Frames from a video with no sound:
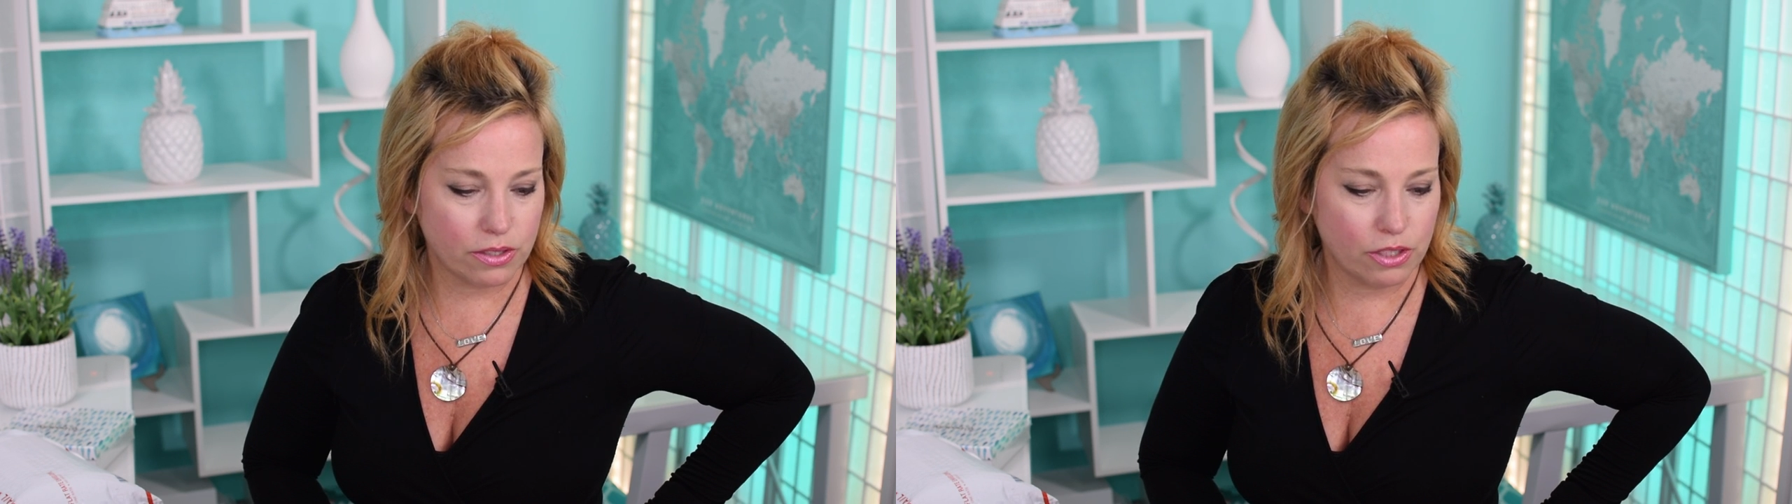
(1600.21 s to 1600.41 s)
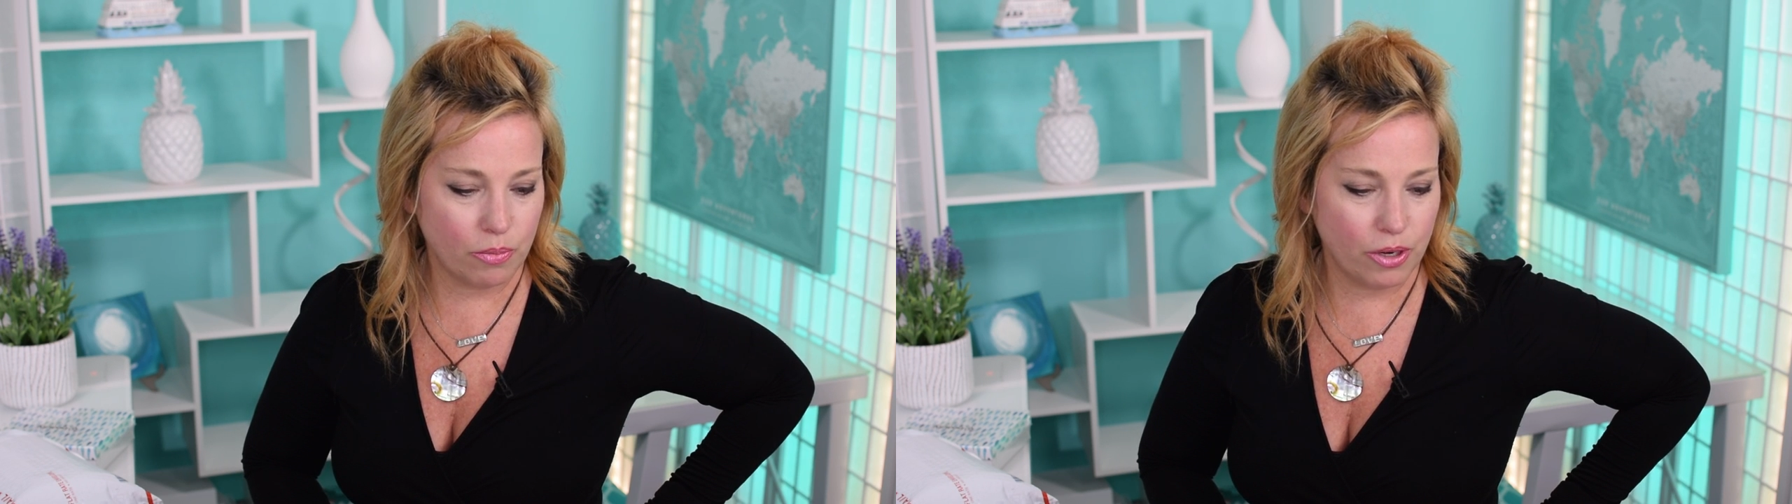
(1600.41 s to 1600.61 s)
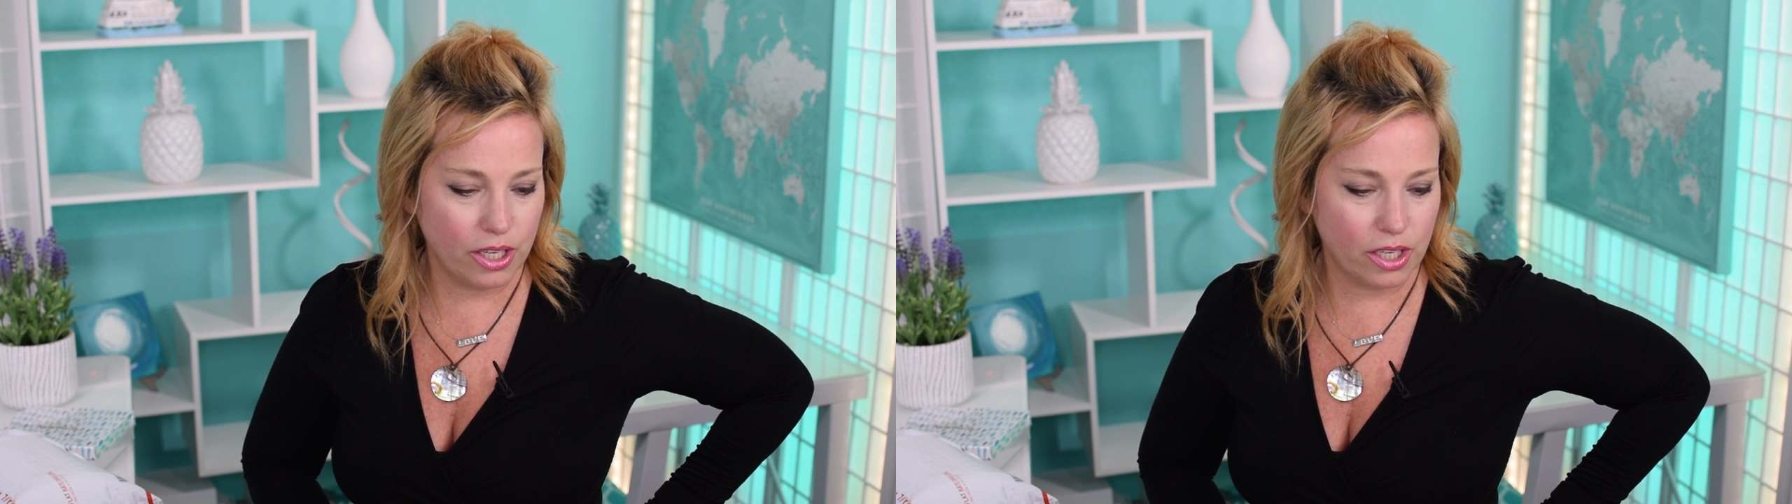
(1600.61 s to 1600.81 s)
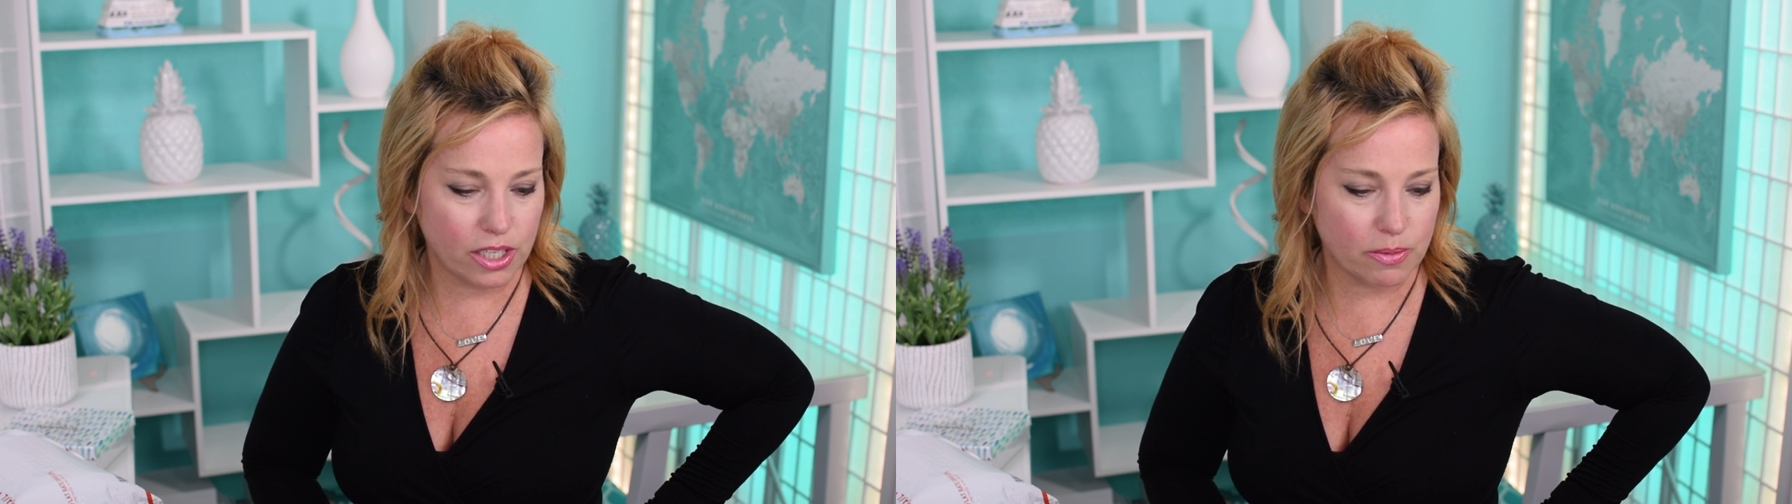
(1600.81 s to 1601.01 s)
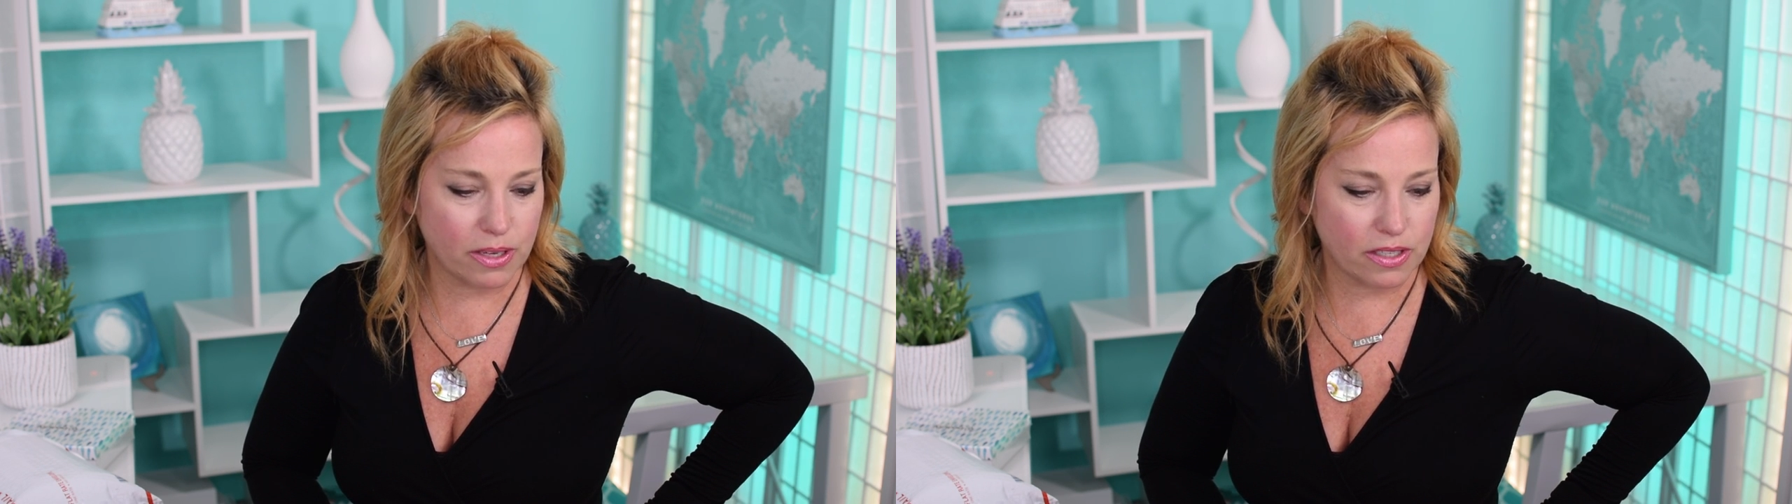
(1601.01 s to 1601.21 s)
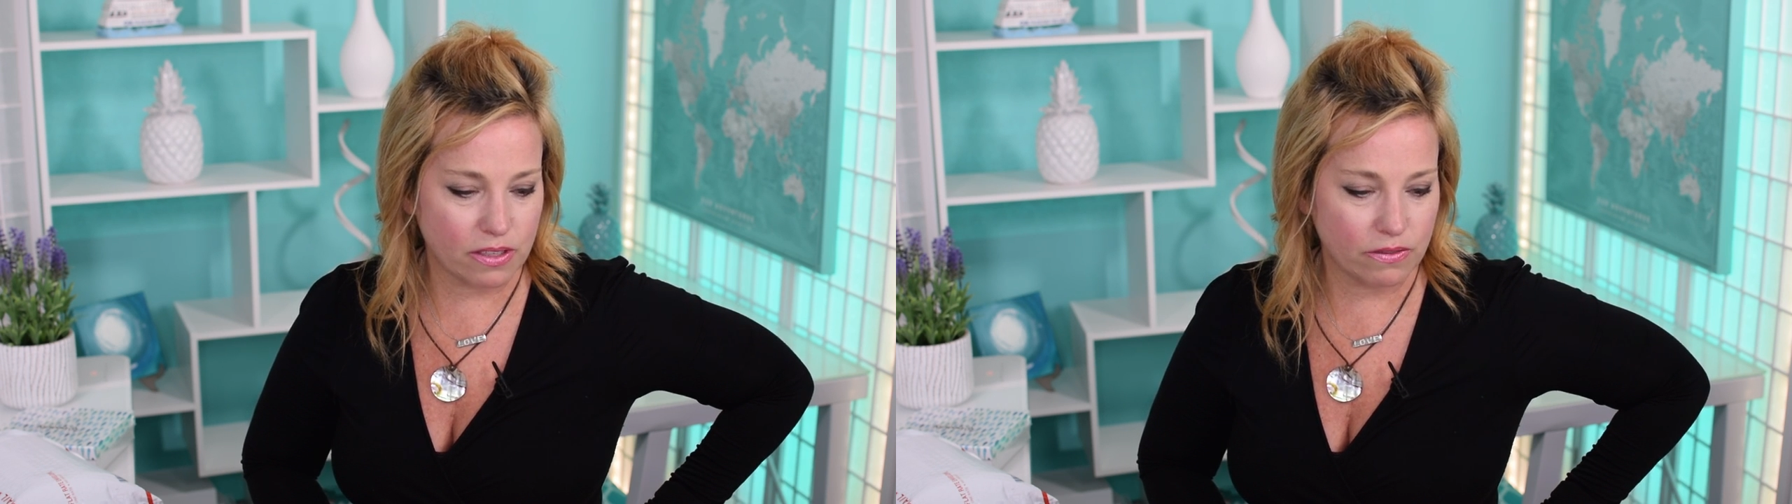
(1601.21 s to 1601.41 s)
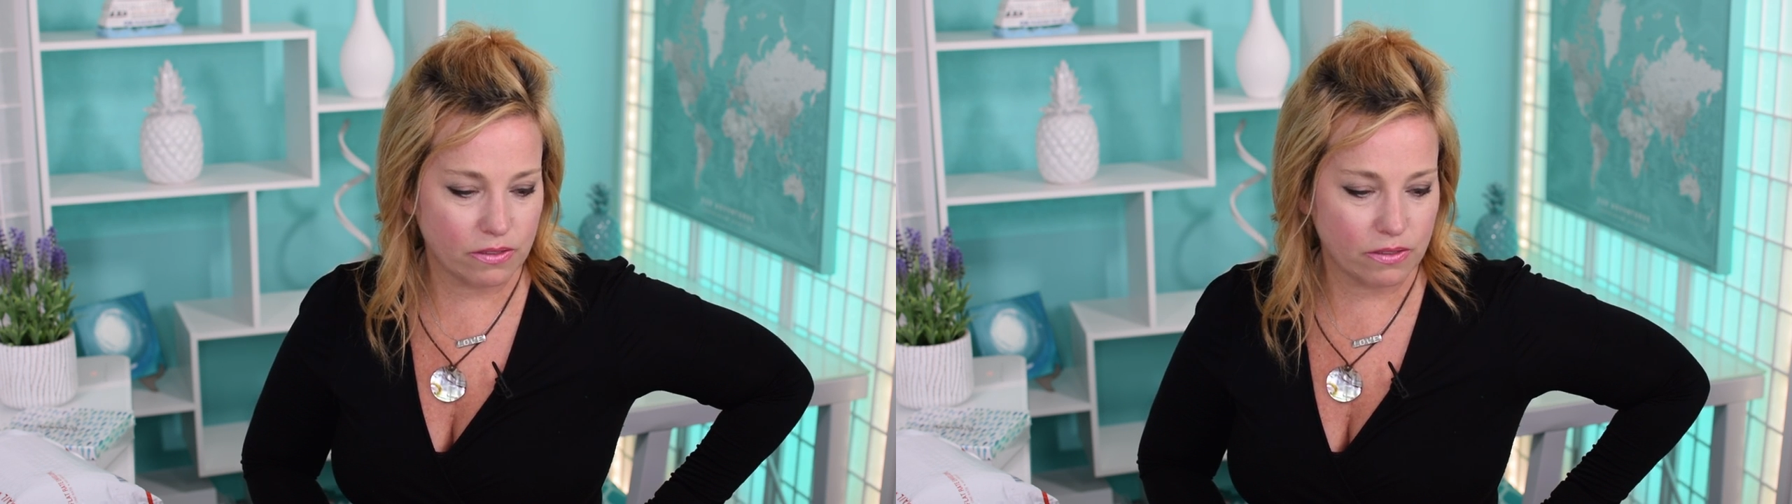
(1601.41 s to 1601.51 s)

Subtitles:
They're pretty inexpensive.